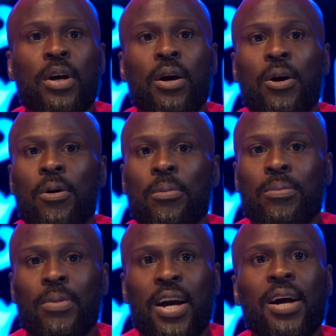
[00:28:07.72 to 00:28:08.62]

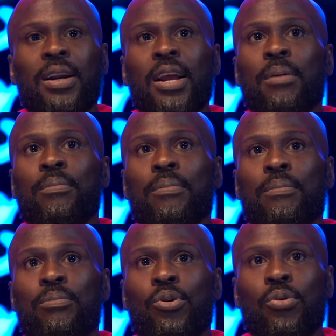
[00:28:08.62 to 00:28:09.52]
I kind of like
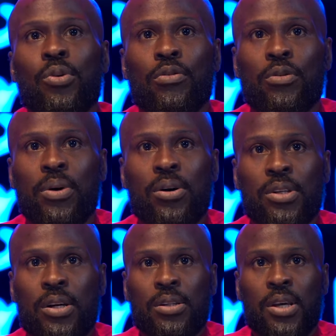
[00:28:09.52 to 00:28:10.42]
broke one of the
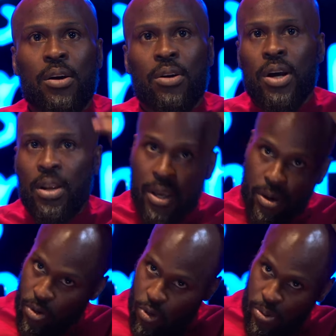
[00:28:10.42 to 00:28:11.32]
bouncers. I kind of like
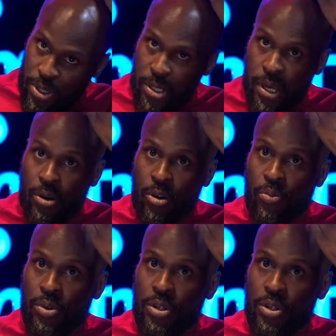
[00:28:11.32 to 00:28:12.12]
opened his head up.